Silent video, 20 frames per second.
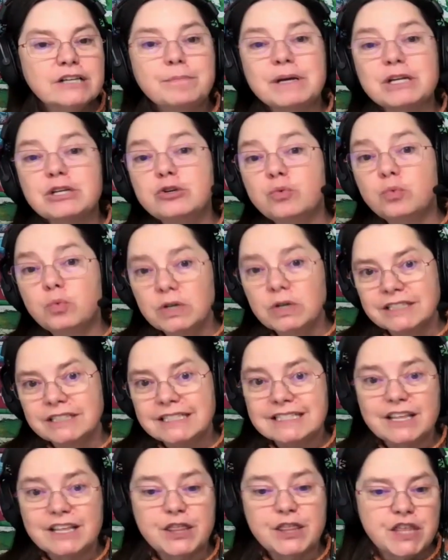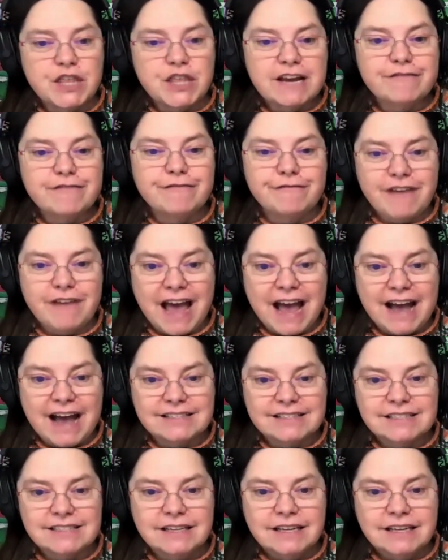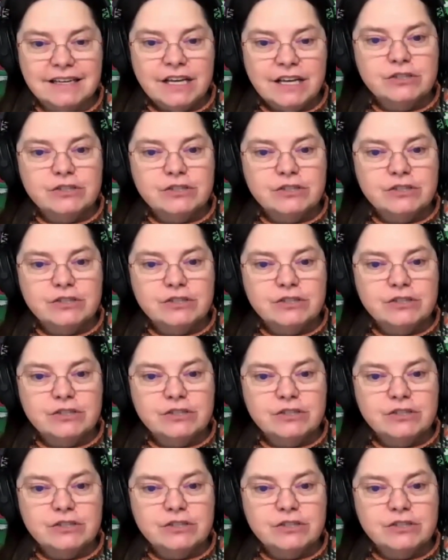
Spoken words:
But you will need to think fast.